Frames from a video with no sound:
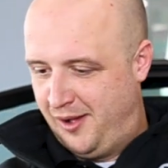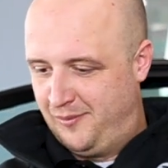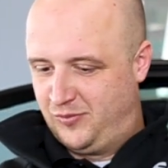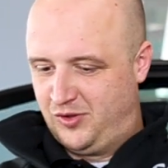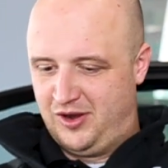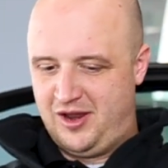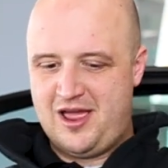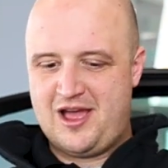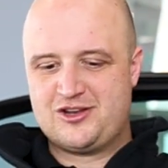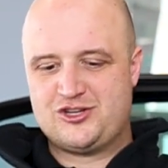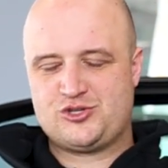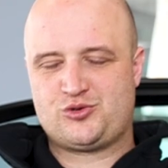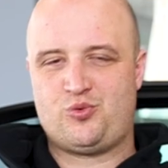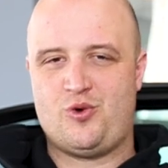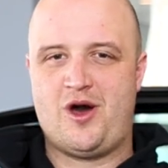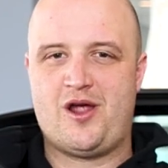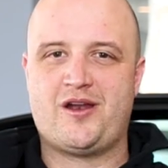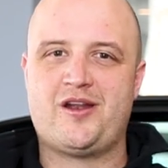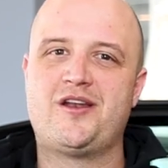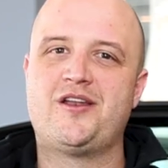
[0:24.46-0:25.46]
today I just
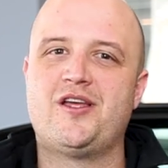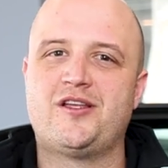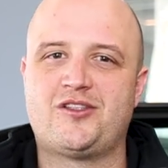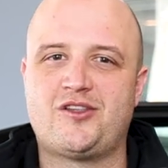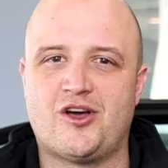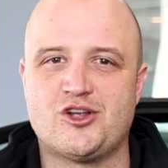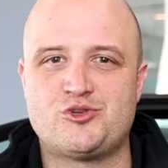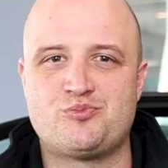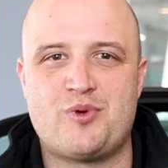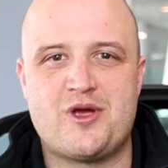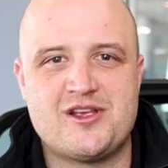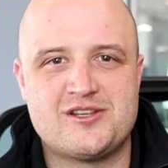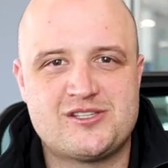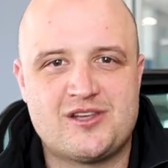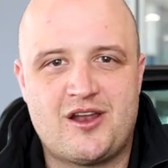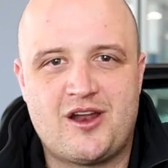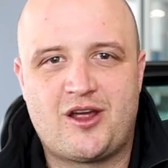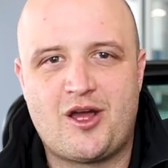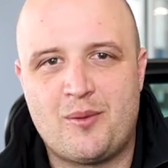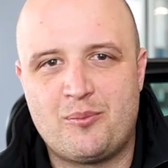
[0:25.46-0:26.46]
wanted to touch base
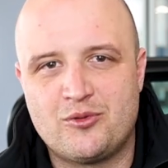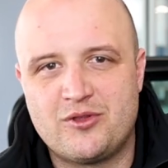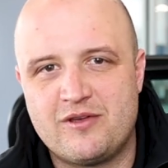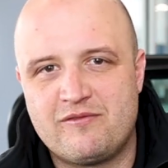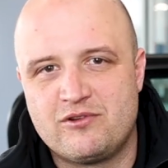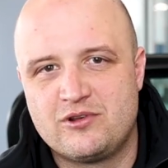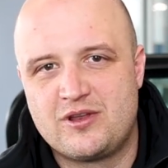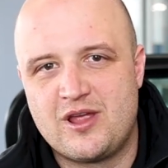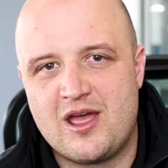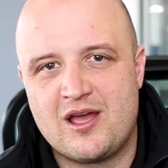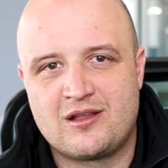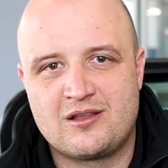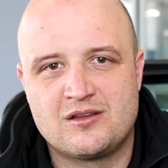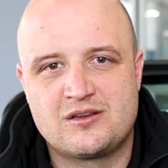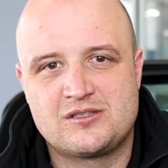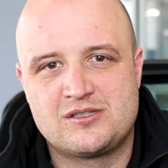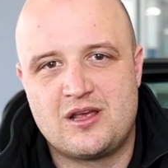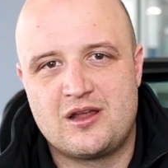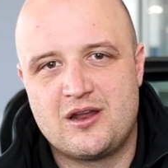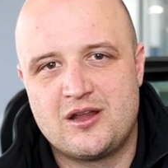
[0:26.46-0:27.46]
on a couple different
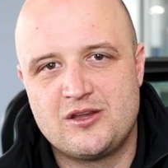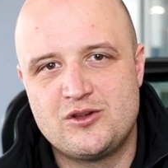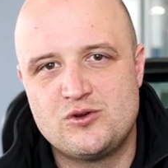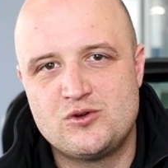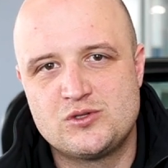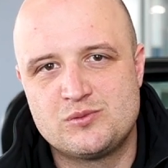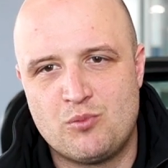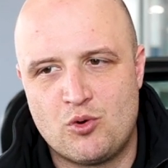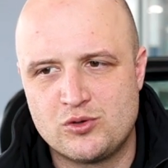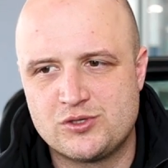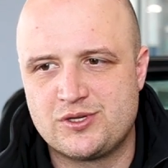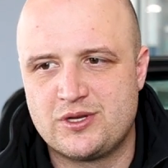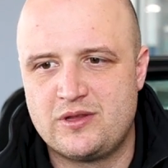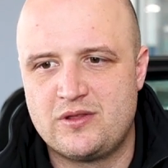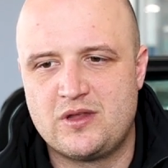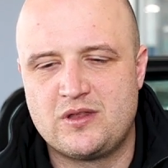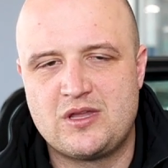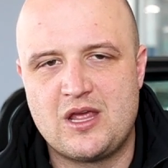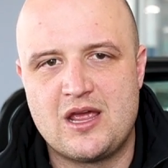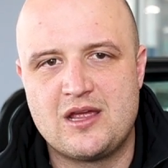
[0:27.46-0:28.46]
tactics that I use mostly in
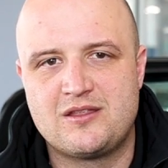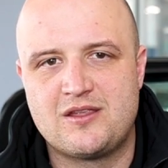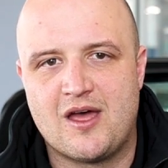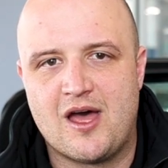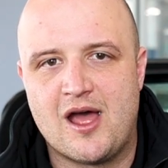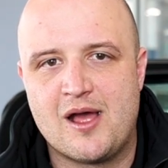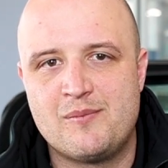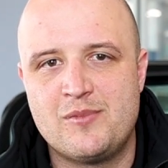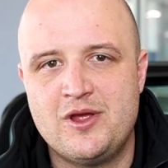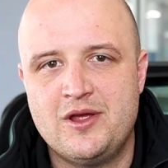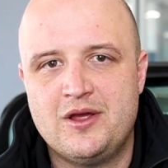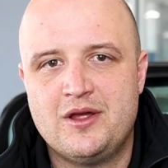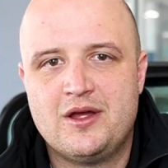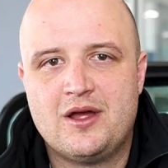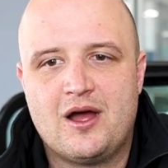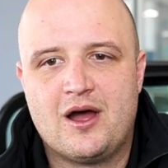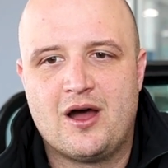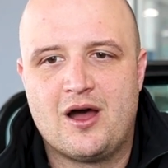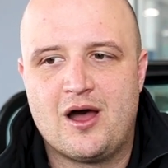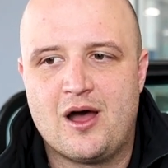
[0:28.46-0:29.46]
the daytime.
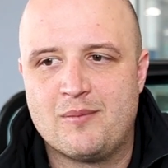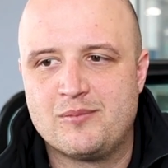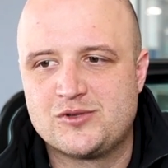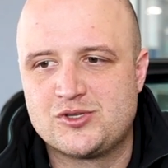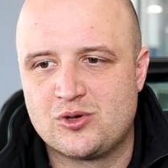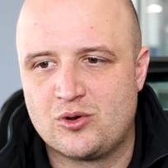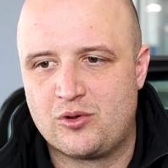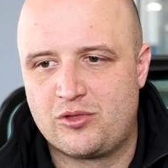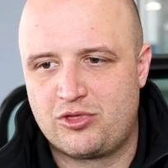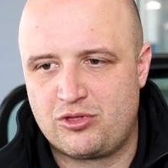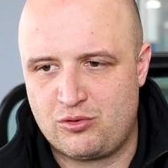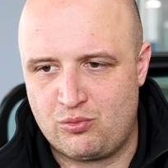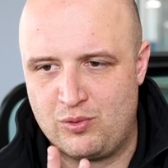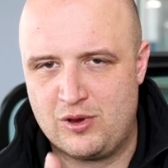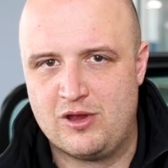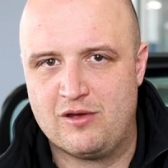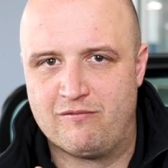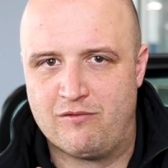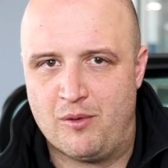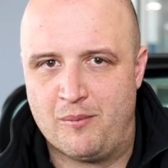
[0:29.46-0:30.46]
So
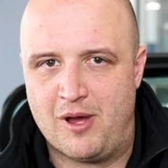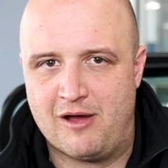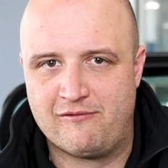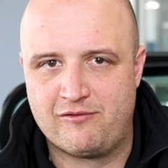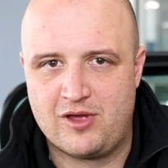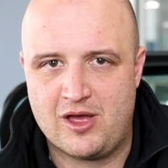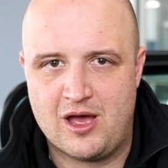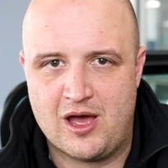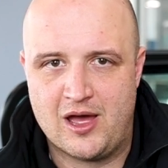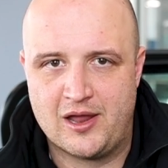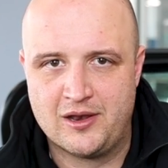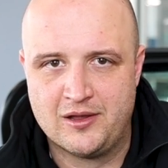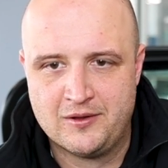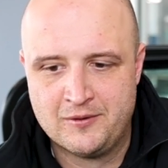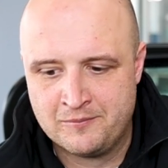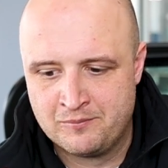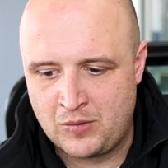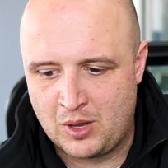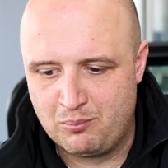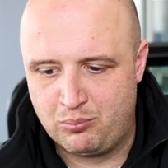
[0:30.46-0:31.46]
3 of them. I've got
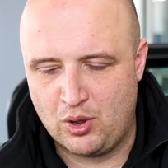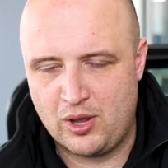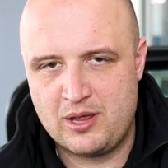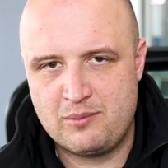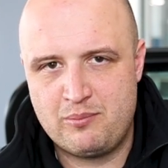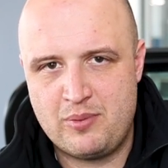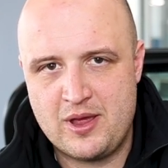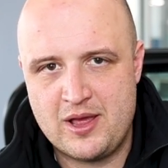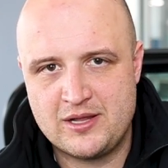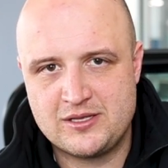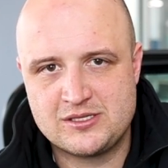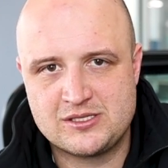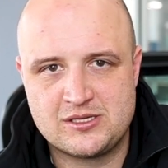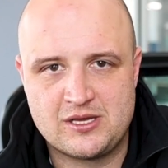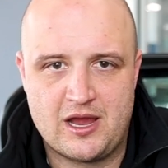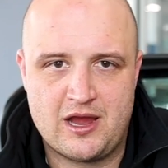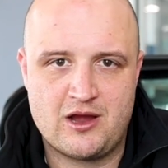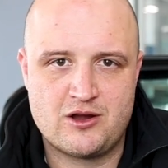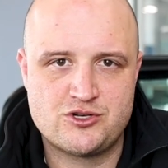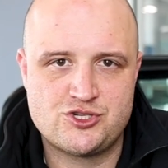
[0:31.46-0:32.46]
blade baits,
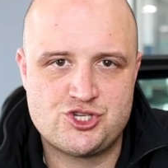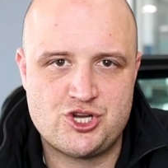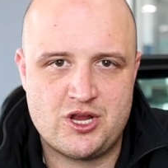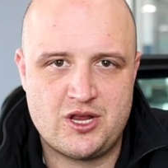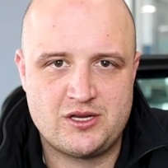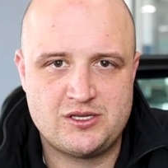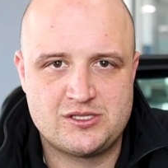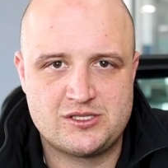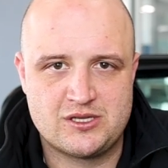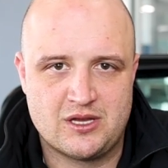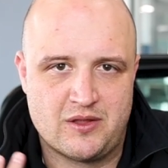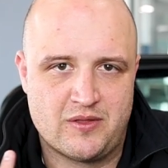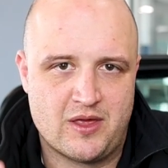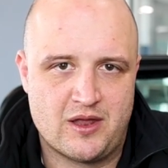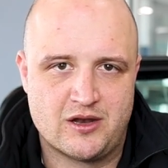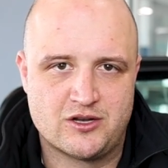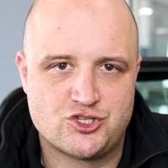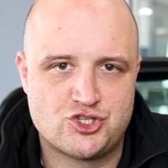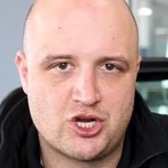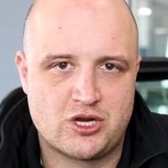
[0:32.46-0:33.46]
hair jigs, and
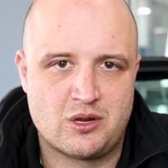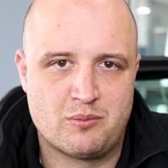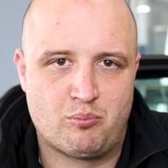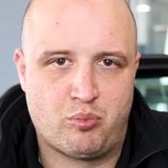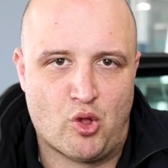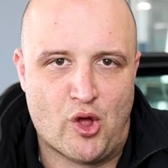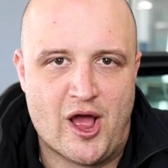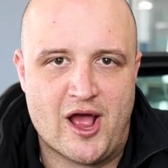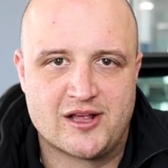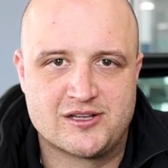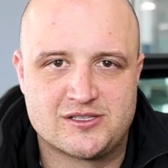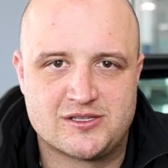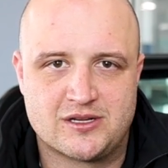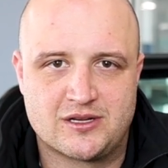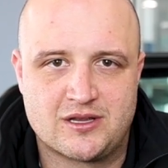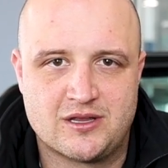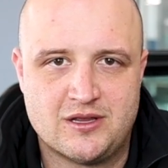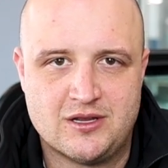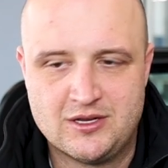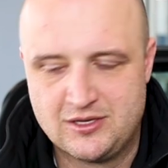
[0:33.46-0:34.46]
then a jig in plastic.
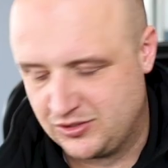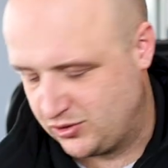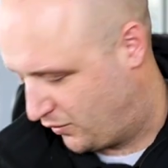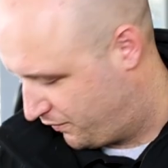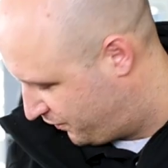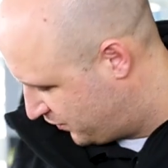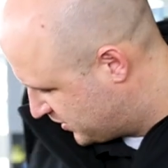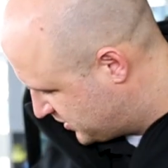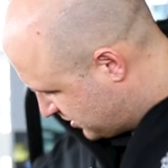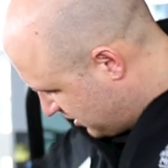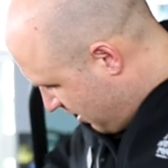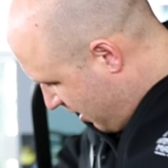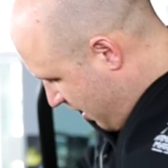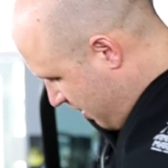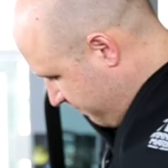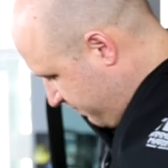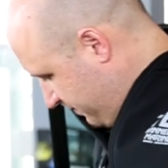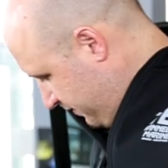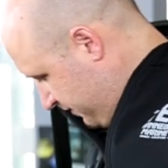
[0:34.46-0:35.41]
So first off,